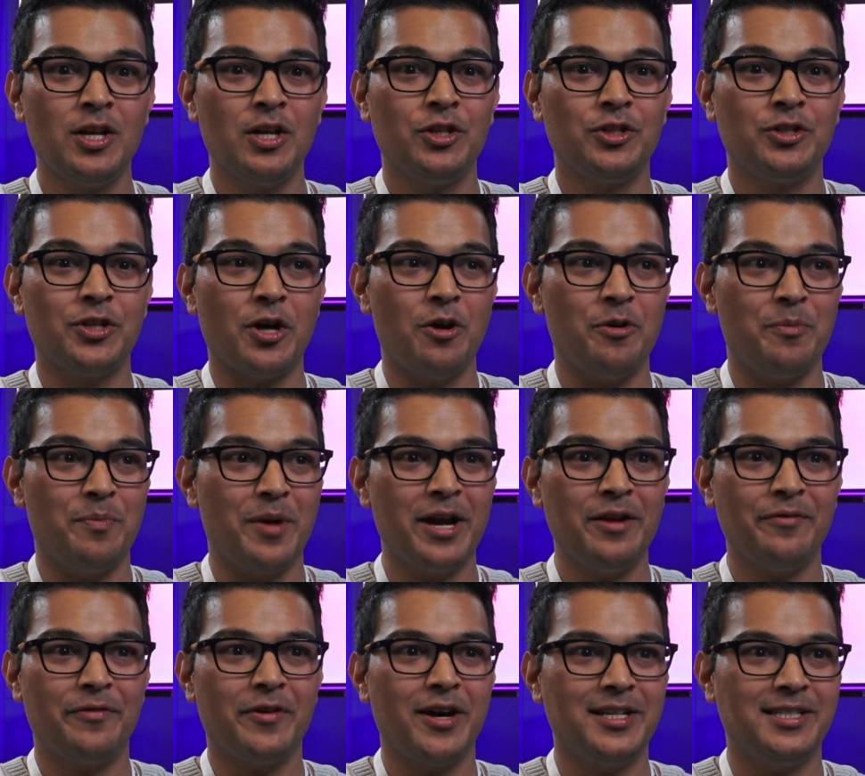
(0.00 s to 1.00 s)
So my
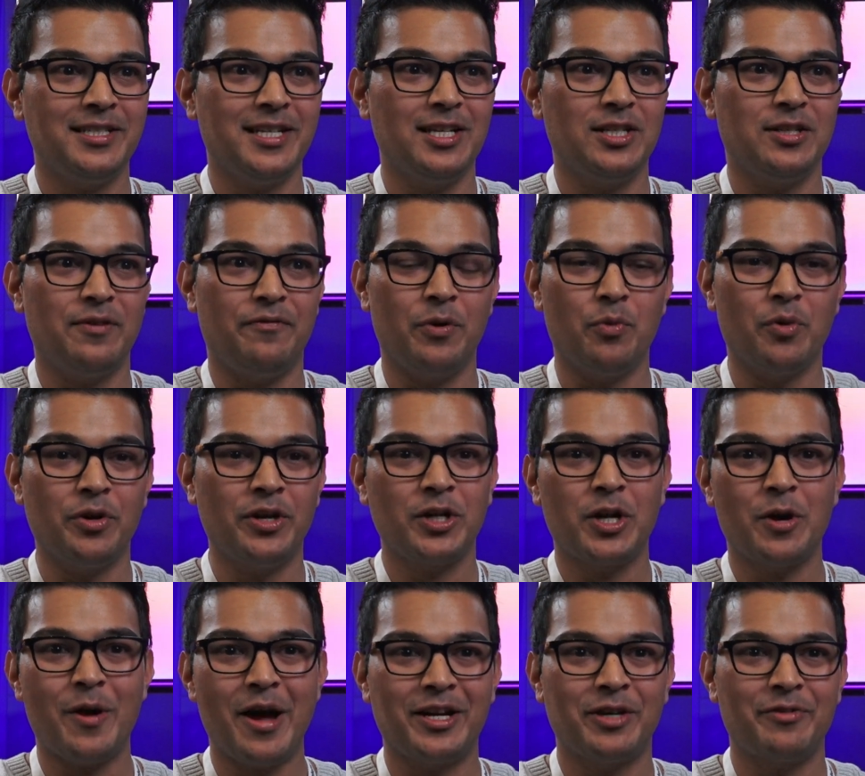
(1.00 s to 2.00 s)
advice is, if you want to
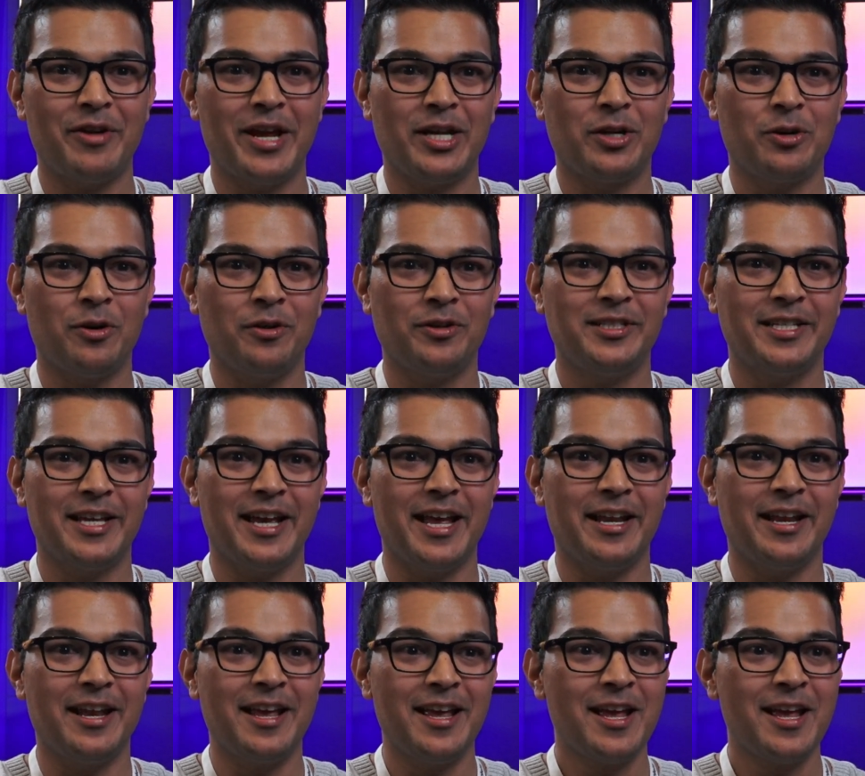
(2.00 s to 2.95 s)
go out and create content,